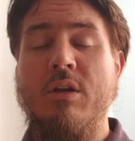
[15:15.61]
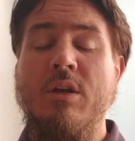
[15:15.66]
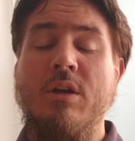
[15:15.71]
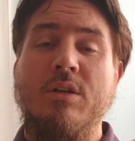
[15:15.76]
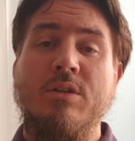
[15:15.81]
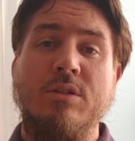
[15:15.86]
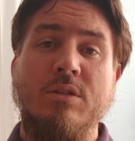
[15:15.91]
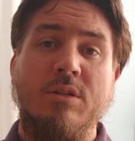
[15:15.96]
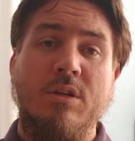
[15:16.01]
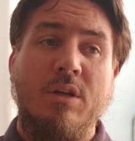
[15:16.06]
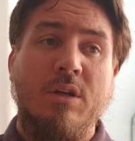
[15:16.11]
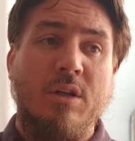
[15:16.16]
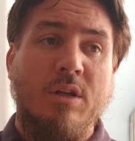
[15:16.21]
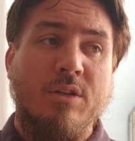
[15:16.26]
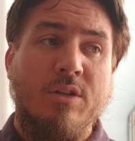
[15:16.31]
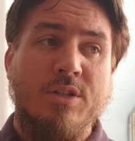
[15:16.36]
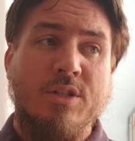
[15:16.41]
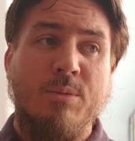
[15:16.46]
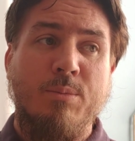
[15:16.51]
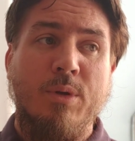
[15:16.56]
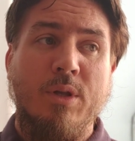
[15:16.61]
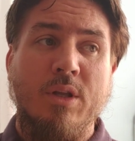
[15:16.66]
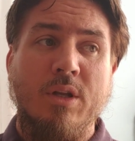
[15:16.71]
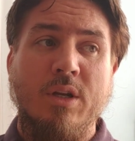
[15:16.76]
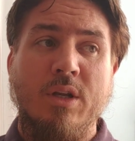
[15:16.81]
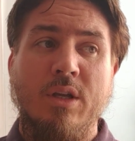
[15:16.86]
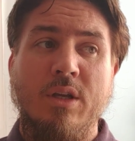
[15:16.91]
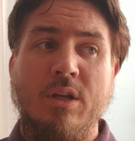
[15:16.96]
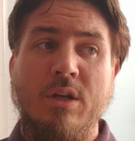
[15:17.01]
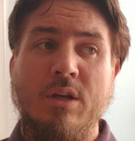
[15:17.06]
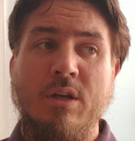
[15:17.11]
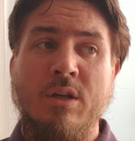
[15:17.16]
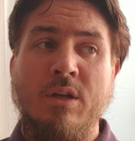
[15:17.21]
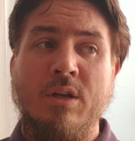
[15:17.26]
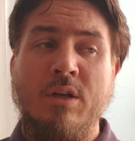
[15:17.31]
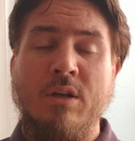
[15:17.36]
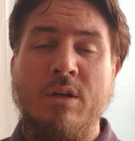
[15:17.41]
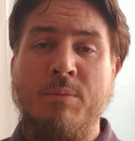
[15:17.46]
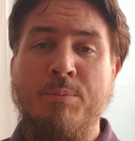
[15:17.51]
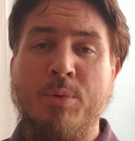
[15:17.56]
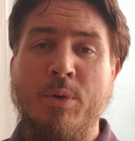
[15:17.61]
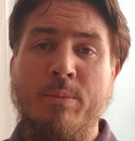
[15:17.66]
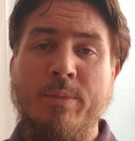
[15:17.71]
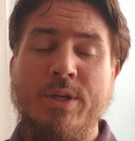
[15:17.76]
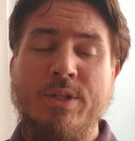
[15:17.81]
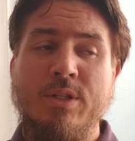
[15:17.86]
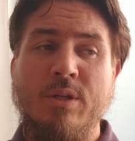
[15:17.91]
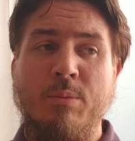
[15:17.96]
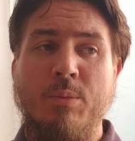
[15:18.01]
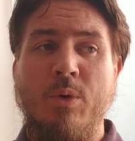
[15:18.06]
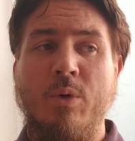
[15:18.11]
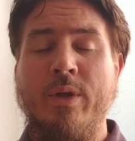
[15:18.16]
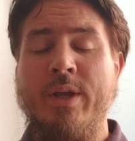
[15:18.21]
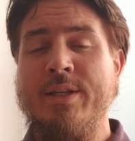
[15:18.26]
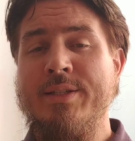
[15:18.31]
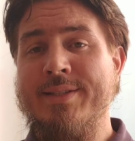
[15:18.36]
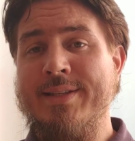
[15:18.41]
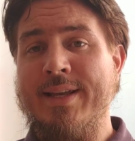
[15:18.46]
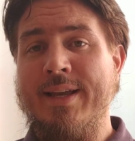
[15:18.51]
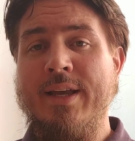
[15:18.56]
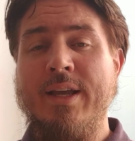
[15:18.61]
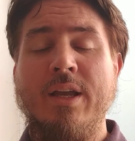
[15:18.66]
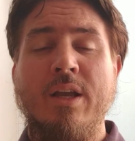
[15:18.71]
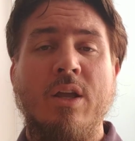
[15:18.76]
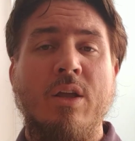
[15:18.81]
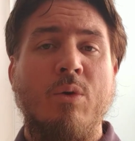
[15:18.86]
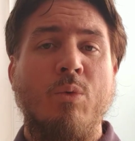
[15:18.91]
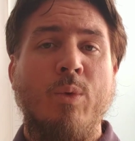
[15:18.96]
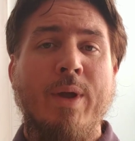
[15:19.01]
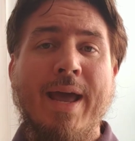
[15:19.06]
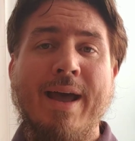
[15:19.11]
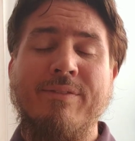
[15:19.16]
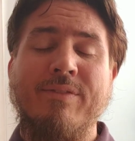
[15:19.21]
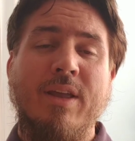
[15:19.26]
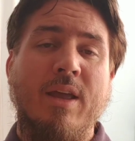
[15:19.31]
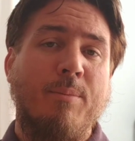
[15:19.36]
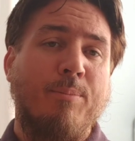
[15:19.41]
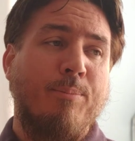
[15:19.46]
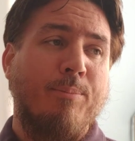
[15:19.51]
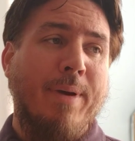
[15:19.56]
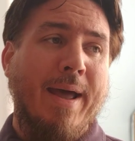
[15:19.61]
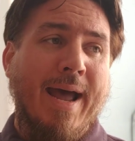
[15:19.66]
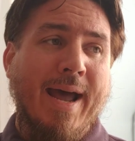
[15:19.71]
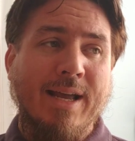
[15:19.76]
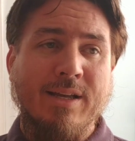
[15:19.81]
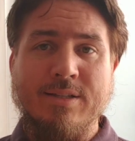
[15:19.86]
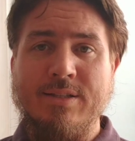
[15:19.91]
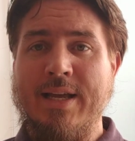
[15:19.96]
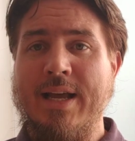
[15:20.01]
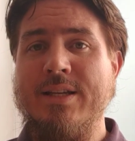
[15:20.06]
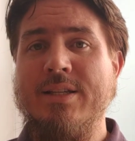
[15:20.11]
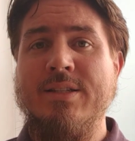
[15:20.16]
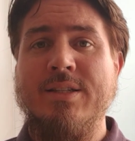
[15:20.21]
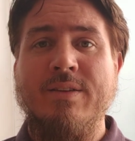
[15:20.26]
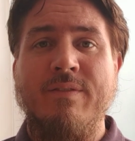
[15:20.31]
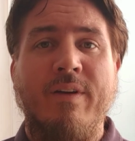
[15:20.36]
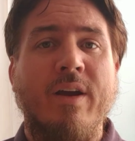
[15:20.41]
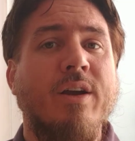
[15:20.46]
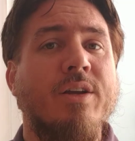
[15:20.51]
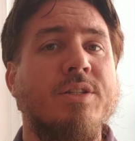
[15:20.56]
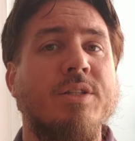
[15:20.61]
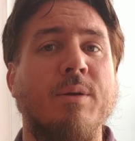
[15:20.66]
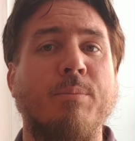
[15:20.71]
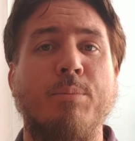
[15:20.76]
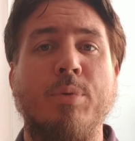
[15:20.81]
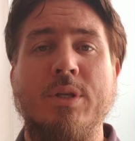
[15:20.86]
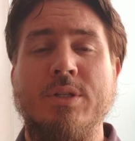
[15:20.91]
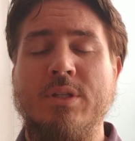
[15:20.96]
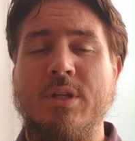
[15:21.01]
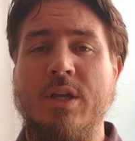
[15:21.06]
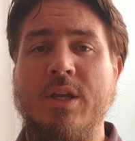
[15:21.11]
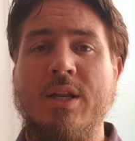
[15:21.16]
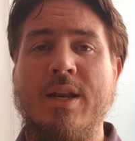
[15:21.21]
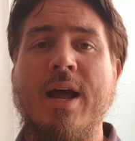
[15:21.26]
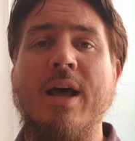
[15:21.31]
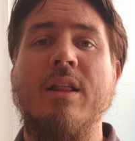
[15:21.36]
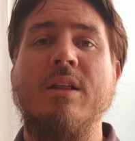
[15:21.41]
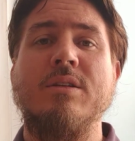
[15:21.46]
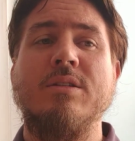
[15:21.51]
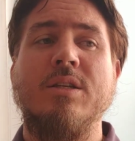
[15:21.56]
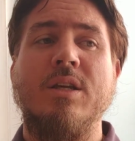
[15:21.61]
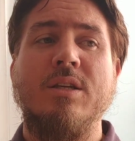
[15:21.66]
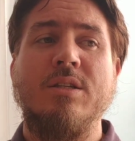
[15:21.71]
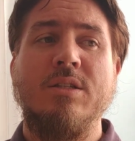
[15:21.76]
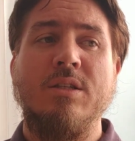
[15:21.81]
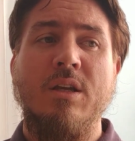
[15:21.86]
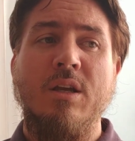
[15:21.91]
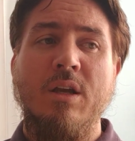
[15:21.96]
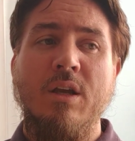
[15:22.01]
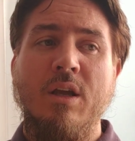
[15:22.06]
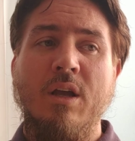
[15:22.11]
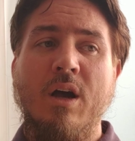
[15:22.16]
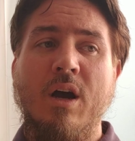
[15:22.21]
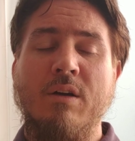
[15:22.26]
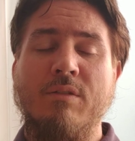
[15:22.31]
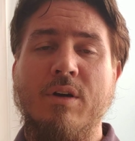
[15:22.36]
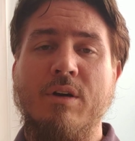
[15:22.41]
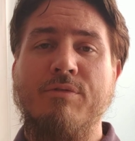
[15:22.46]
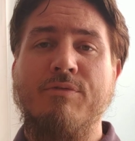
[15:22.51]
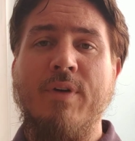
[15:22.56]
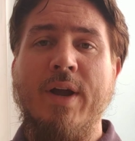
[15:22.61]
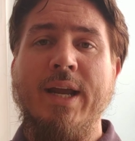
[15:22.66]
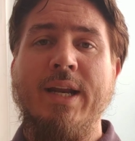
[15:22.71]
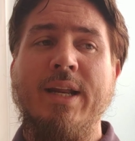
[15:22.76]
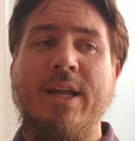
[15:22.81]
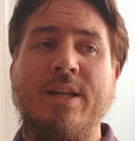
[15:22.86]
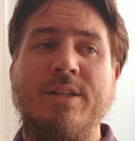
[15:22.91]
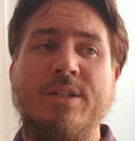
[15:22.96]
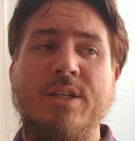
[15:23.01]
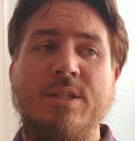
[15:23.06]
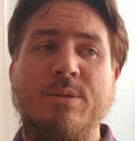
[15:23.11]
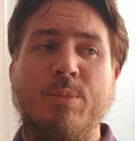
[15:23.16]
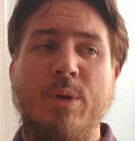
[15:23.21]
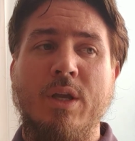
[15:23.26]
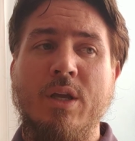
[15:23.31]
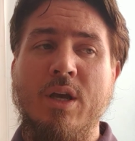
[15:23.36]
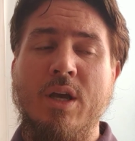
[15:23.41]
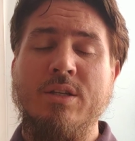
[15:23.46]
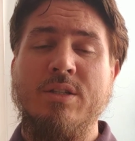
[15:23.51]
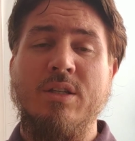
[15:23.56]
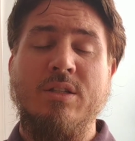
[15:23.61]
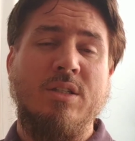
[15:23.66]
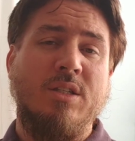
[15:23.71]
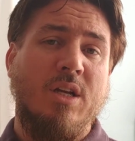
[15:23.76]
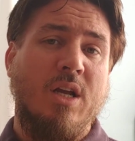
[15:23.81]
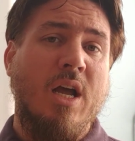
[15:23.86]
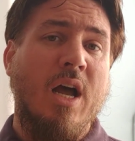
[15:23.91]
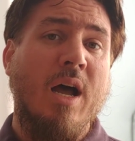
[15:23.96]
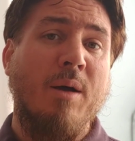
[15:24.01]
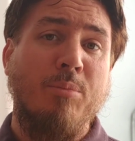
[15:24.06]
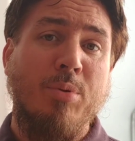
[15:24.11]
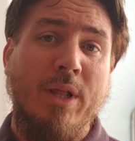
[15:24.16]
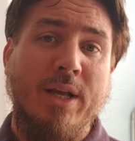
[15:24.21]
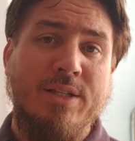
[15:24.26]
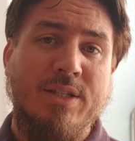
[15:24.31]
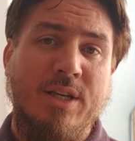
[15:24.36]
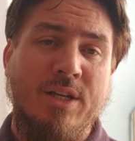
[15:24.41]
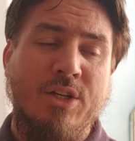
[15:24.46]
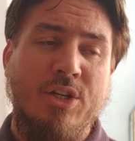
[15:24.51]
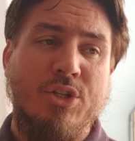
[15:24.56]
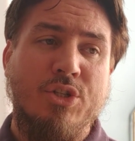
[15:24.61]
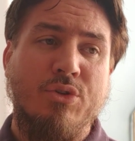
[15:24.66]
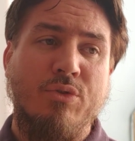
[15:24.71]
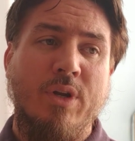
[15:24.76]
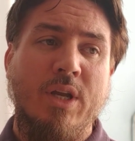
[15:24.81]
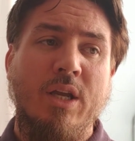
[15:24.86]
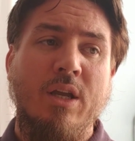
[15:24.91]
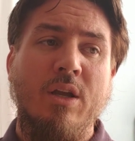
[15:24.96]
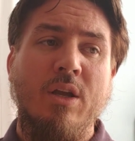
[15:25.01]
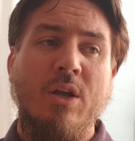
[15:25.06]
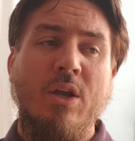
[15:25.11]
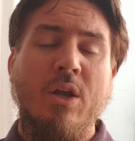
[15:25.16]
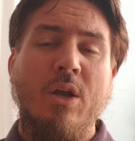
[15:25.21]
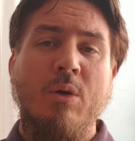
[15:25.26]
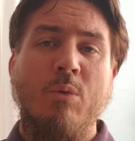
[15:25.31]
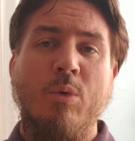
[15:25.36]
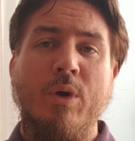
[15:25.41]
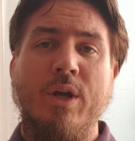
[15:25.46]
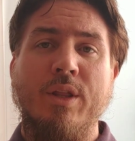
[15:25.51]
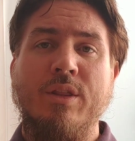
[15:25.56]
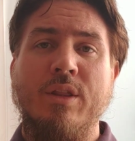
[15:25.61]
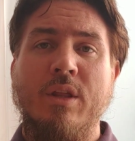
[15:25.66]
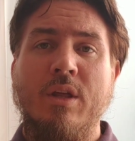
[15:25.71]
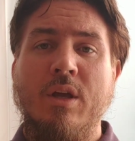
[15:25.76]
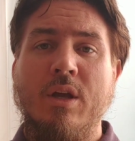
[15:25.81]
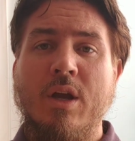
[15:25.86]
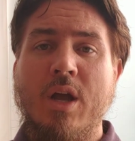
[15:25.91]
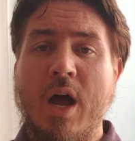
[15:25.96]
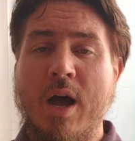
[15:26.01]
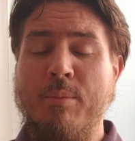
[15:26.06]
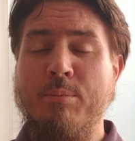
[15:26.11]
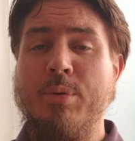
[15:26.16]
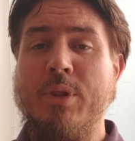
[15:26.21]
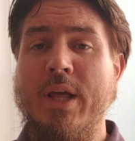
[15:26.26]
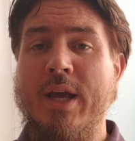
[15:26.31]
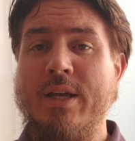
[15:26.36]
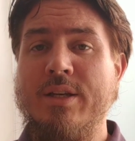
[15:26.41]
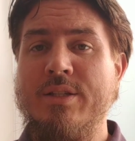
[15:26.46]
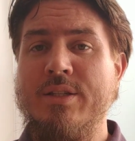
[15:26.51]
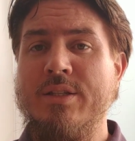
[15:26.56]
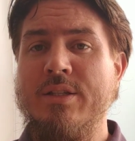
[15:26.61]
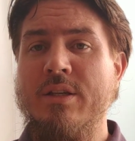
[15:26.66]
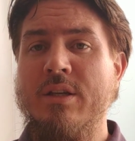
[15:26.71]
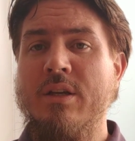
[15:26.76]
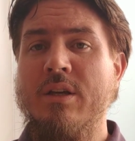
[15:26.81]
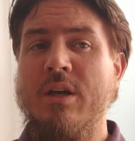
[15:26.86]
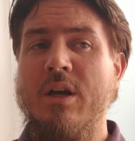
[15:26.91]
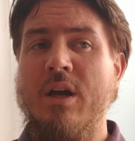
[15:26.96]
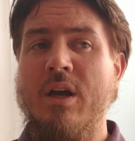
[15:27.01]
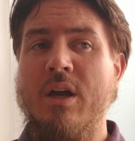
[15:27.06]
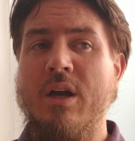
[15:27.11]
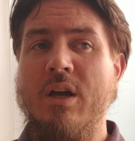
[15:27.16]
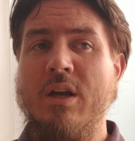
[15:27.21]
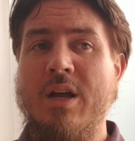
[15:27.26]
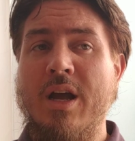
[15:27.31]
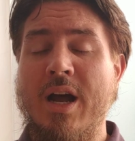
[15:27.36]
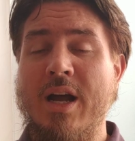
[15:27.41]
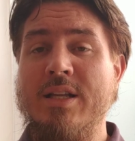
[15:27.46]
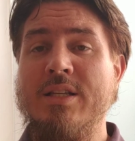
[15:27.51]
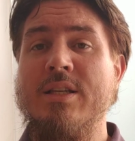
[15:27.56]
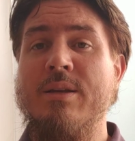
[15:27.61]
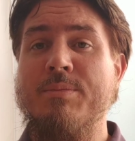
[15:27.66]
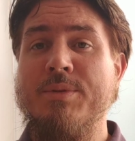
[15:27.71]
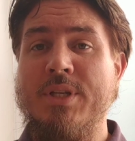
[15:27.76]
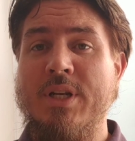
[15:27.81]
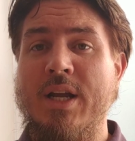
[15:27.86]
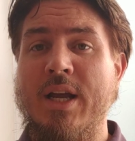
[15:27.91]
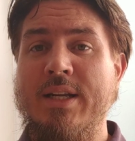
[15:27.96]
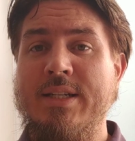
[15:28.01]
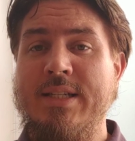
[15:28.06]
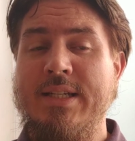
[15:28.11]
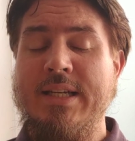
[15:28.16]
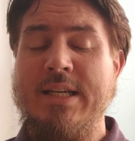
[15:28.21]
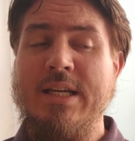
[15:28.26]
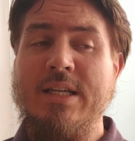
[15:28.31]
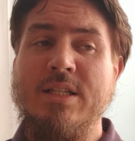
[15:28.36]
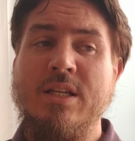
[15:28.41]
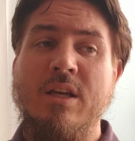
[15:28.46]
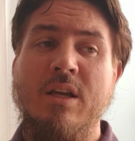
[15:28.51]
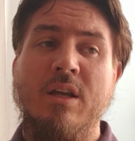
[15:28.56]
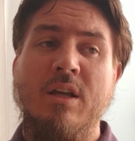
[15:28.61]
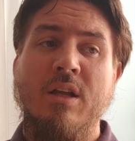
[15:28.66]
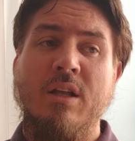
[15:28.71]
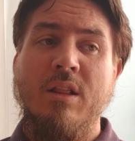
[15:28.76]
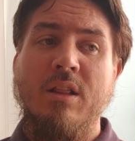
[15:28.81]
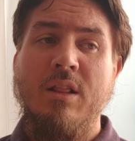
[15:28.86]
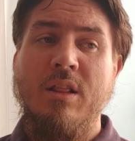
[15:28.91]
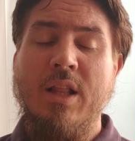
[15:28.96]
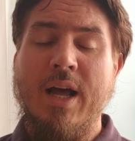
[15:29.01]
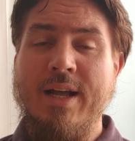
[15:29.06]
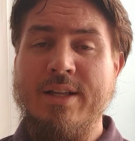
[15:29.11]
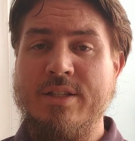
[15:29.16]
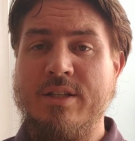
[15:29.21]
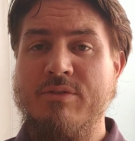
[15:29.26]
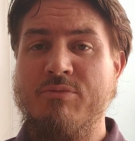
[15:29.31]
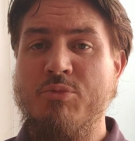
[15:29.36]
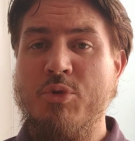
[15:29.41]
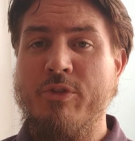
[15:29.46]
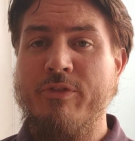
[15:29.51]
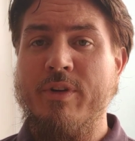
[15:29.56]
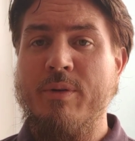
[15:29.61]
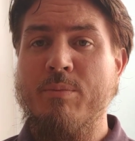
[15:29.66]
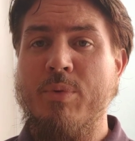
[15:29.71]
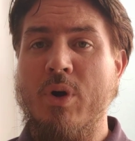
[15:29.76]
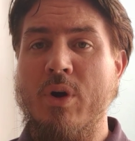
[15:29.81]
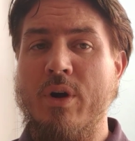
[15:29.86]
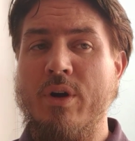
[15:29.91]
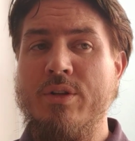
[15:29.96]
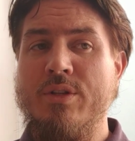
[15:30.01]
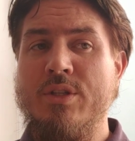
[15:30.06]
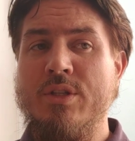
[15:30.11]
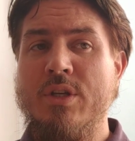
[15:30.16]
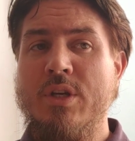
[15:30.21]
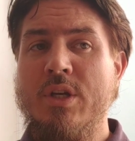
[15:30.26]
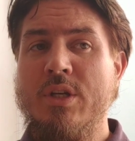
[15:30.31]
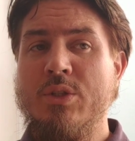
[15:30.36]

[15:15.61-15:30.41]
Is uh, disability uh, permissible? Is that we have to get past that. It's a very simplistic analysis of our finances, because this is a complex industry with complex uh, concepts and ideas, lots of moving parts.